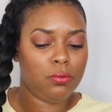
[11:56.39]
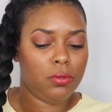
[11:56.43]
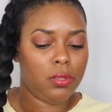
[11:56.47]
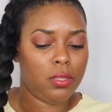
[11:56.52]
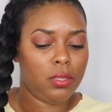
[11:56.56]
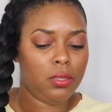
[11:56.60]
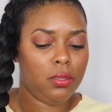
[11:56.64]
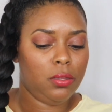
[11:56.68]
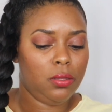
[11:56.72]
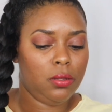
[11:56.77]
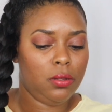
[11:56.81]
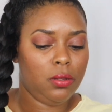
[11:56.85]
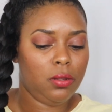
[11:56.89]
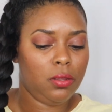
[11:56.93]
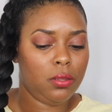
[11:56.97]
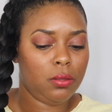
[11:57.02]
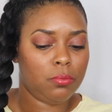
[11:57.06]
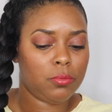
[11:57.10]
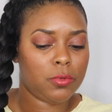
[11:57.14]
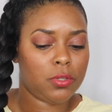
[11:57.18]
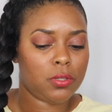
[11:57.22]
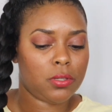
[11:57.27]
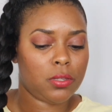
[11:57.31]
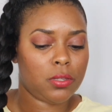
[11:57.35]
then
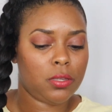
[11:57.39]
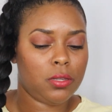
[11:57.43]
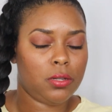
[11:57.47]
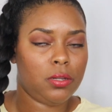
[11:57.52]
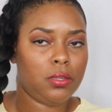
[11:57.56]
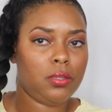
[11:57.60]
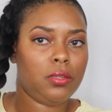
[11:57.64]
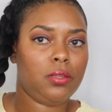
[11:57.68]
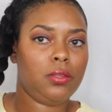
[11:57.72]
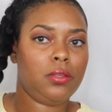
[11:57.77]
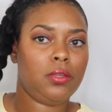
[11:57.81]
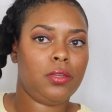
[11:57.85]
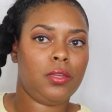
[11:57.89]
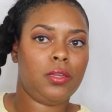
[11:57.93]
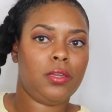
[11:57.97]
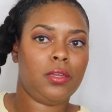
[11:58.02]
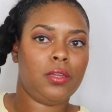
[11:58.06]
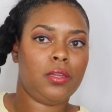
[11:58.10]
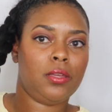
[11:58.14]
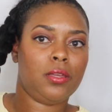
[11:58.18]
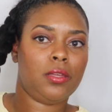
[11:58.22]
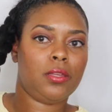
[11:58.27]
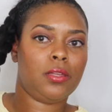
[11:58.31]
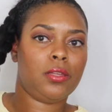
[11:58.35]
I'm just gonna
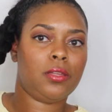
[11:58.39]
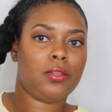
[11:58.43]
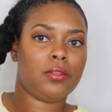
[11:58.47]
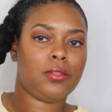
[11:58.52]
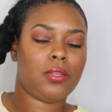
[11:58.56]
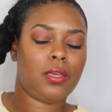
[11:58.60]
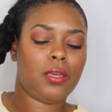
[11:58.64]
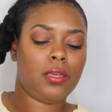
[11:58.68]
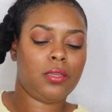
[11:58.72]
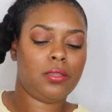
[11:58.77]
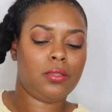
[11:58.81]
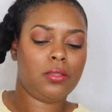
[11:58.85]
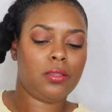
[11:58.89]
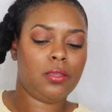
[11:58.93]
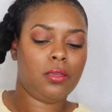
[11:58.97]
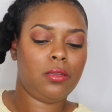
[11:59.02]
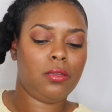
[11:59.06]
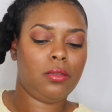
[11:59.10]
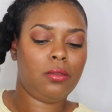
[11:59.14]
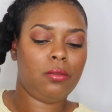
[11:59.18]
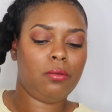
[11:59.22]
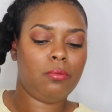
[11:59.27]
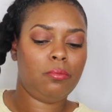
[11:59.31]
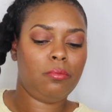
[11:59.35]
take
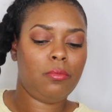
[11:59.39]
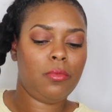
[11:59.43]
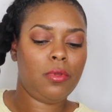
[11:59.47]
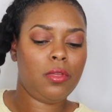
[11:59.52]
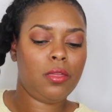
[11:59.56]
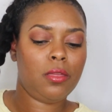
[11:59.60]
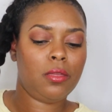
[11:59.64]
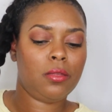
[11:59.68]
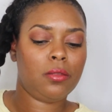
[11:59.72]
some,